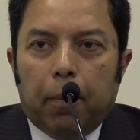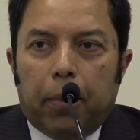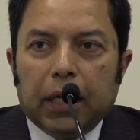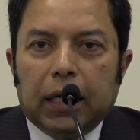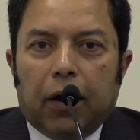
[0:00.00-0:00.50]

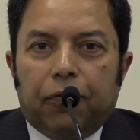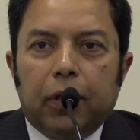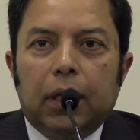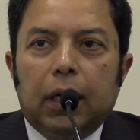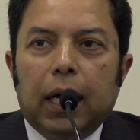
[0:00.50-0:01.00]
But
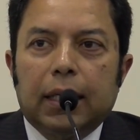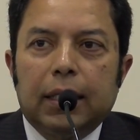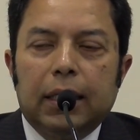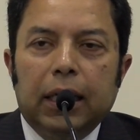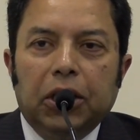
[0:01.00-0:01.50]
after the
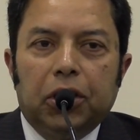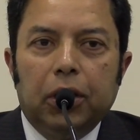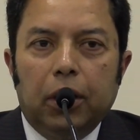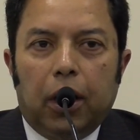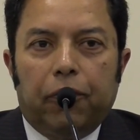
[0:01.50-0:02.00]

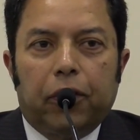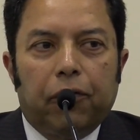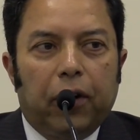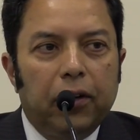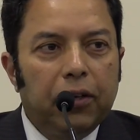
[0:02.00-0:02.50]
assassination of
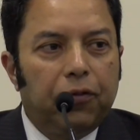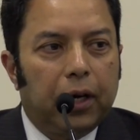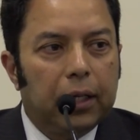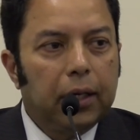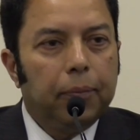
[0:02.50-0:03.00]
our founding
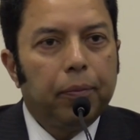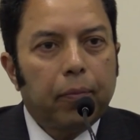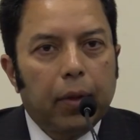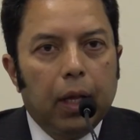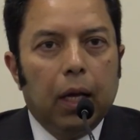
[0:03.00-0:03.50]
father
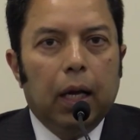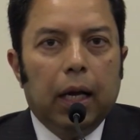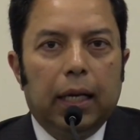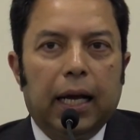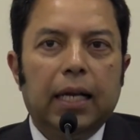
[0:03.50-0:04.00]

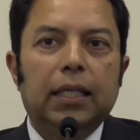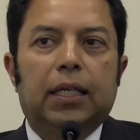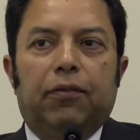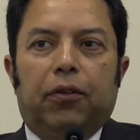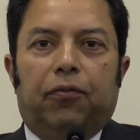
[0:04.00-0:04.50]
in
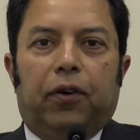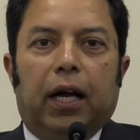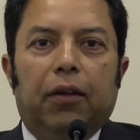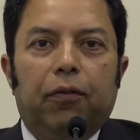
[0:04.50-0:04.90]
1975,